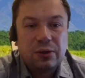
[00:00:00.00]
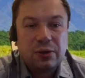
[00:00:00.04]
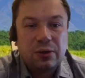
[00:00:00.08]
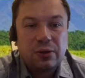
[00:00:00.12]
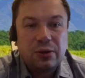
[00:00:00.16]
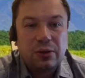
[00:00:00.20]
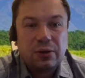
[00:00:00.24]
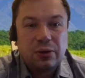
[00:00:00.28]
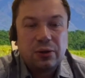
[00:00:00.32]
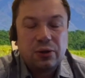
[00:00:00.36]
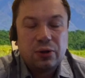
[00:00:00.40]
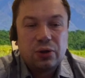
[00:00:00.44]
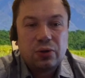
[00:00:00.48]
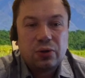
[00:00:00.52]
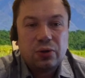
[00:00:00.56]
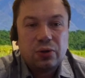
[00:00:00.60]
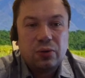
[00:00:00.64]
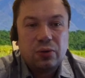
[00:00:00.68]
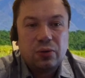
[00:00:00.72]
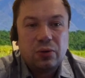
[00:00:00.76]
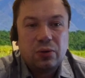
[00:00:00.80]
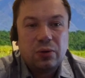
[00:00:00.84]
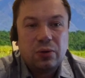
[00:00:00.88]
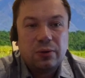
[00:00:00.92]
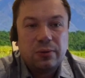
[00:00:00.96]
There is
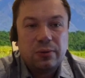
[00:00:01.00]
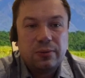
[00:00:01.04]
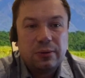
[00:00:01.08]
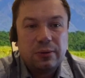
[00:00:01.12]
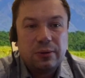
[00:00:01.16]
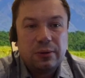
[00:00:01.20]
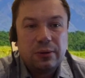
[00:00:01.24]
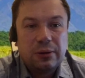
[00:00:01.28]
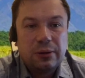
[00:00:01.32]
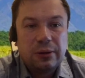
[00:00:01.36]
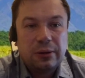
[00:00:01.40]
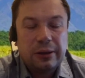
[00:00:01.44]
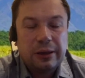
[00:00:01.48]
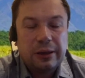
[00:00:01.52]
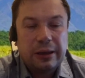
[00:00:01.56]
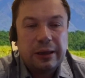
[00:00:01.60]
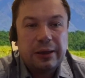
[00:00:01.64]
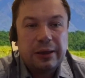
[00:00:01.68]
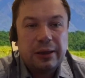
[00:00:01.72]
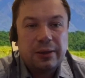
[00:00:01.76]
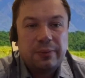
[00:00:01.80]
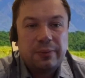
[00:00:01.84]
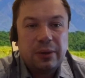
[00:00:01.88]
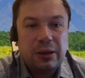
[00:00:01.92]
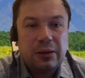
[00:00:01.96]
also
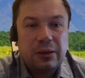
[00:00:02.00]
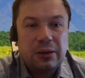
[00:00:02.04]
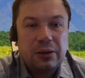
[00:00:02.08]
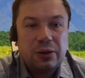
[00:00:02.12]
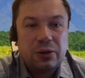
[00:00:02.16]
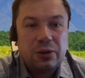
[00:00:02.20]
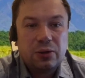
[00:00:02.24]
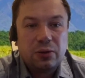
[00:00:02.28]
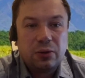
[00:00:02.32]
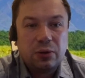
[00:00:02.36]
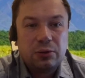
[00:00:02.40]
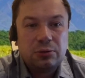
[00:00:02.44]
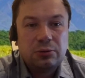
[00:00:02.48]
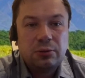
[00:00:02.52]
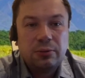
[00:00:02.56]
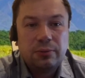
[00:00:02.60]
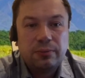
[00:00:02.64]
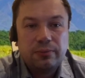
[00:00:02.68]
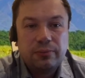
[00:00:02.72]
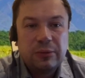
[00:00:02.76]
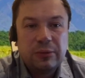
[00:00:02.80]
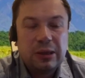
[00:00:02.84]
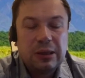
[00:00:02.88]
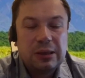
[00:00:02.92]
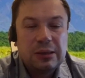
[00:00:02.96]
the
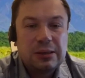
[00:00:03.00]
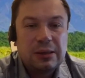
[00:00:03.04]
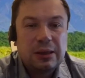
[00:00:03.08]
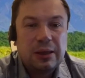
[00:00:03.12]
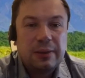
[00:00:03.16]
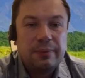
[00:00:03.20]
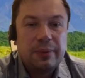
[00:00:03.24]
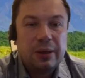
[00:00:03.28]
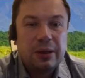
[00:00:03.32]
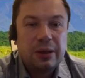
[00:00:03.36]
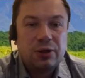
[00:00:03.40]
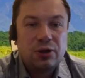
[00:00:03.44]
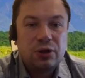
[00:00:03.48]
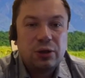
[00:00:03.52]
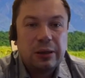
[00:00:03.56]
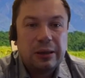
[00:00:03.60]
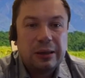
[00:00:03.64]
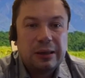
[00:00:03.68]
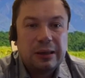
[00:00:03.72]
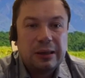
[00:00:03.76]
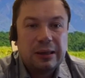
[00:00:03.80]
logging modes.